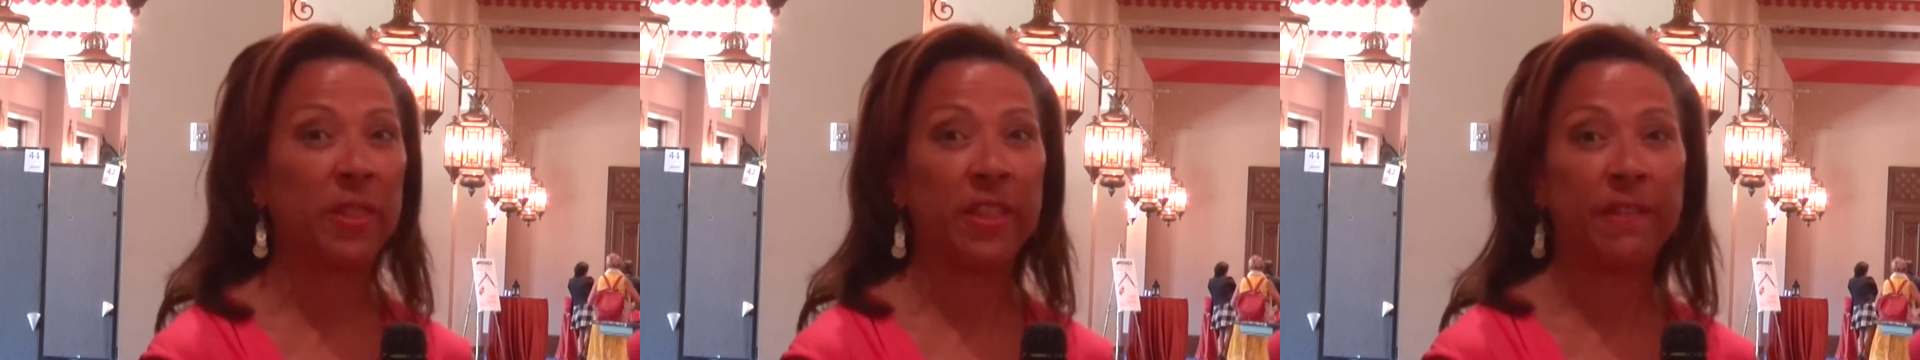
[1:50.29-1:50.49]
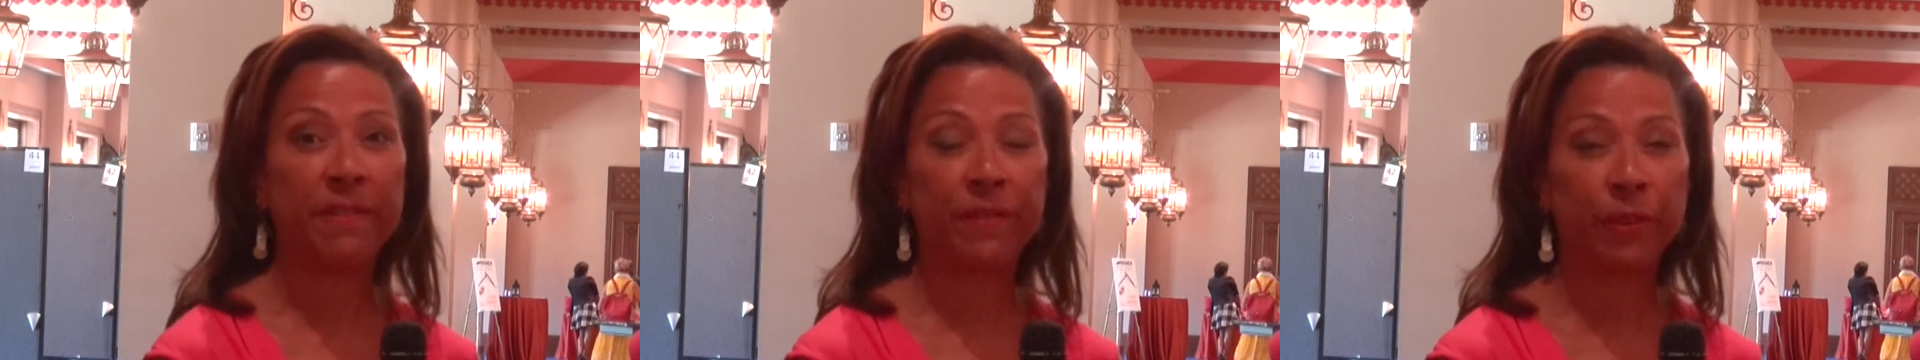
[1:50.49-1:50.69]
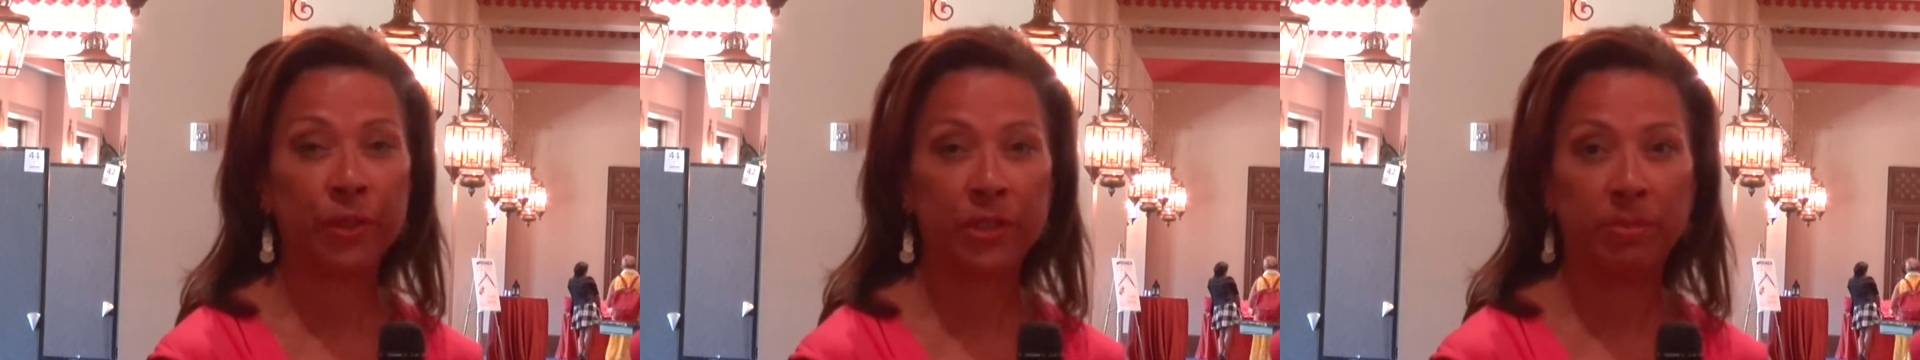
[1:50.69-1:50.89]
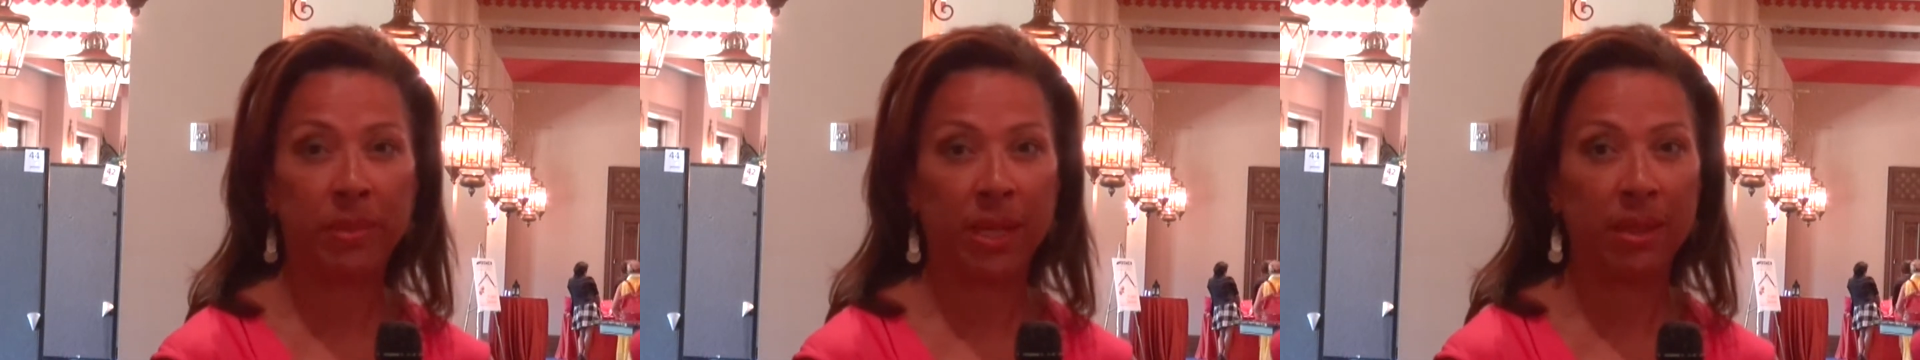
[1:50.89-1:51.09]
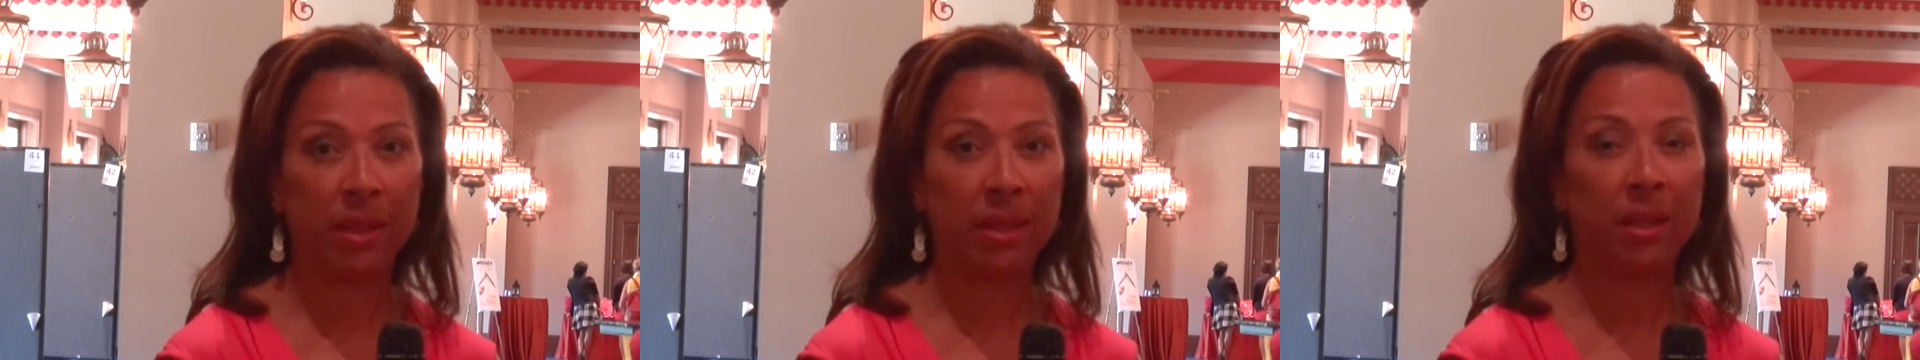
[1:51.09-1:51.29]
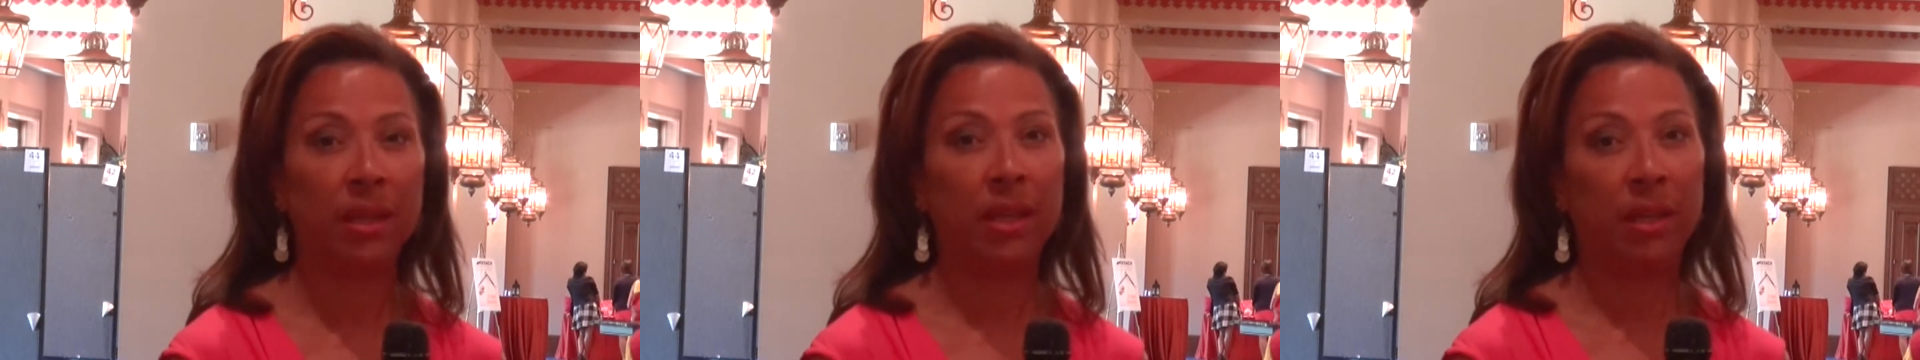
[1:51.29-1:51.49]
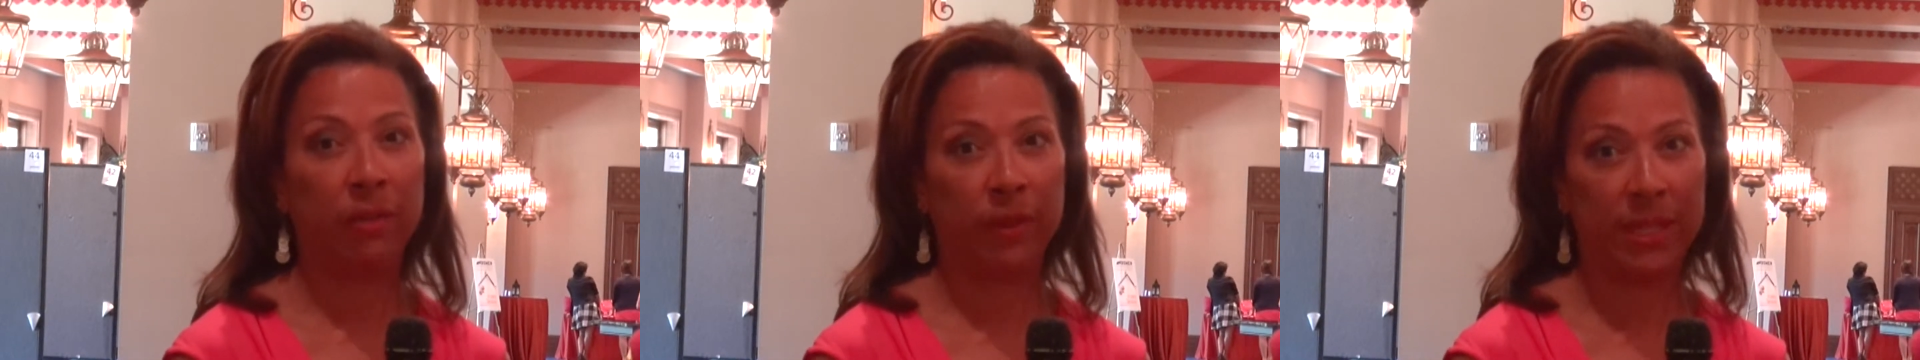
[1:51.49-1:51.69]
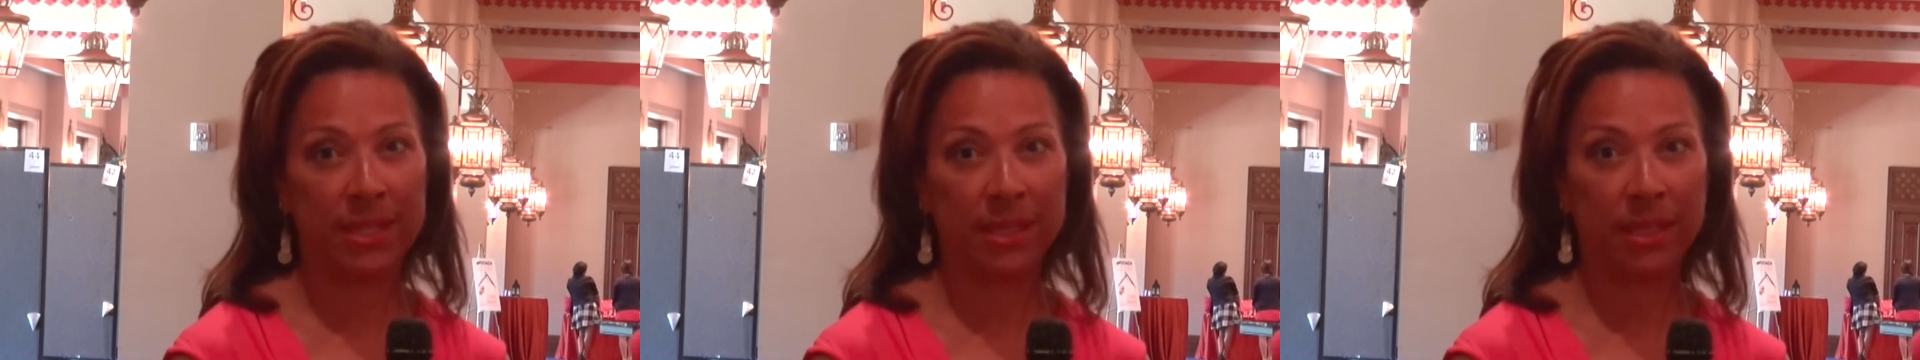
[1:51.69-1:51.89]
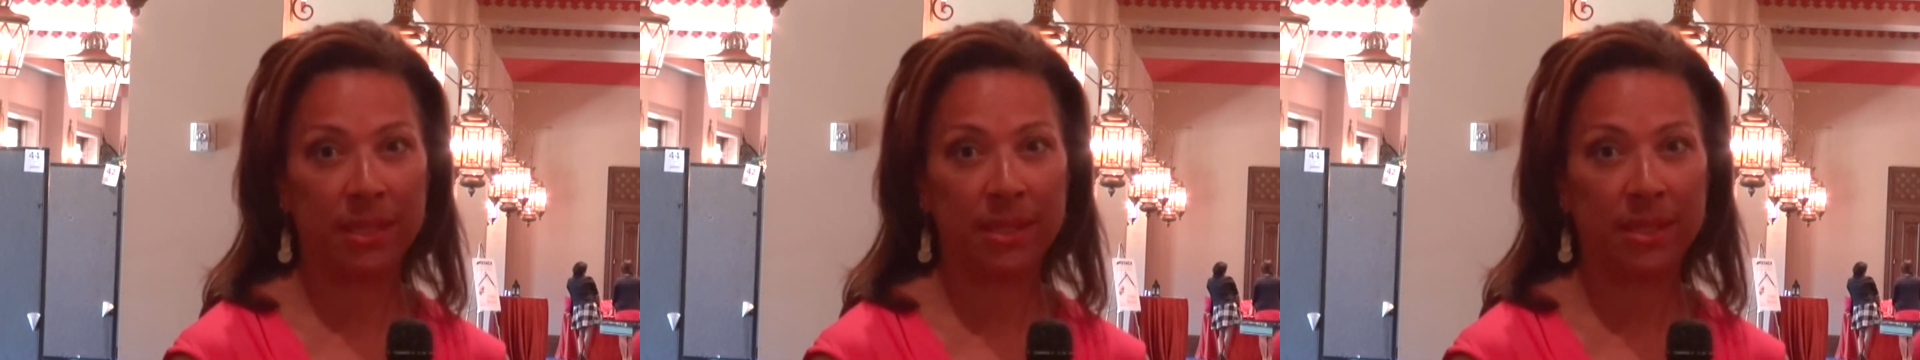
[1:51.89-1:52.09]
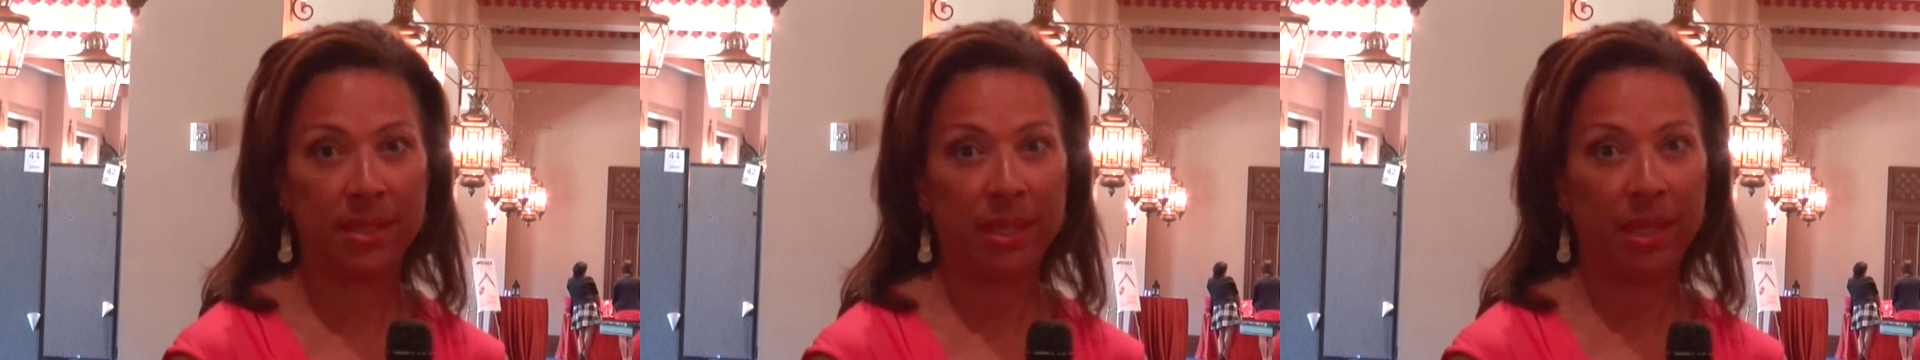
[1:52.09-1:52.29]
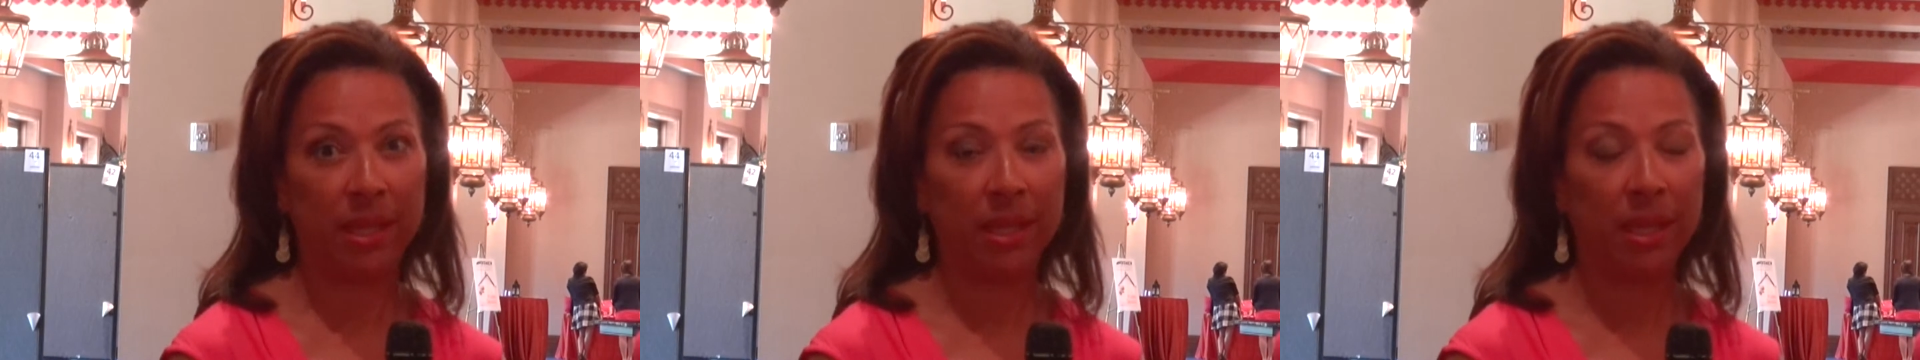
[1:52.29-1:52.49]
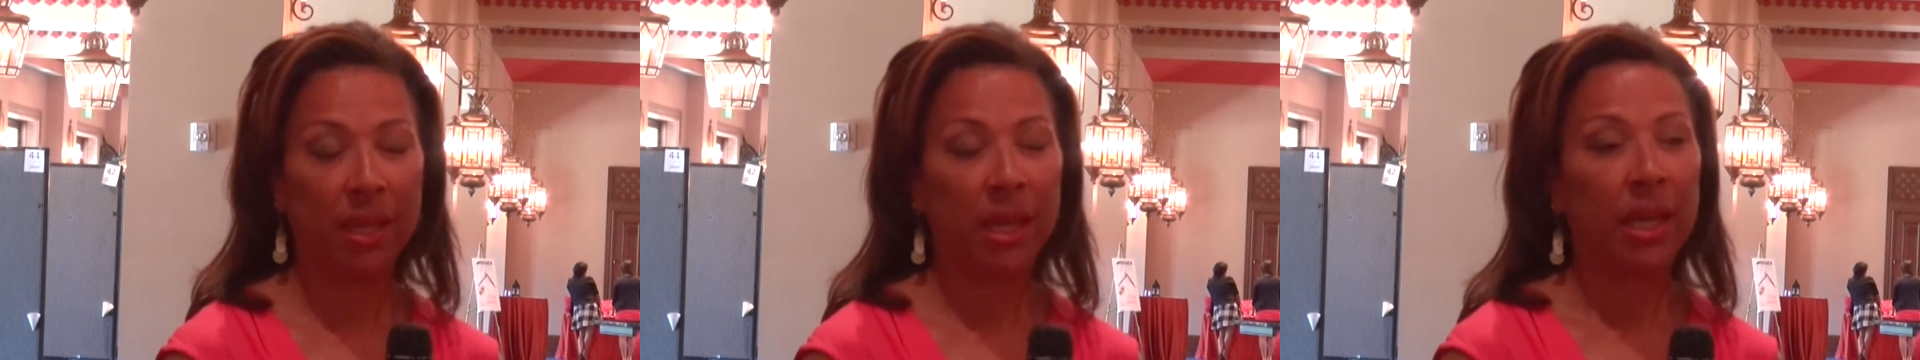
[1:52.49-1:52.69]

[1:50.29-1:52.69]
the first month in residency.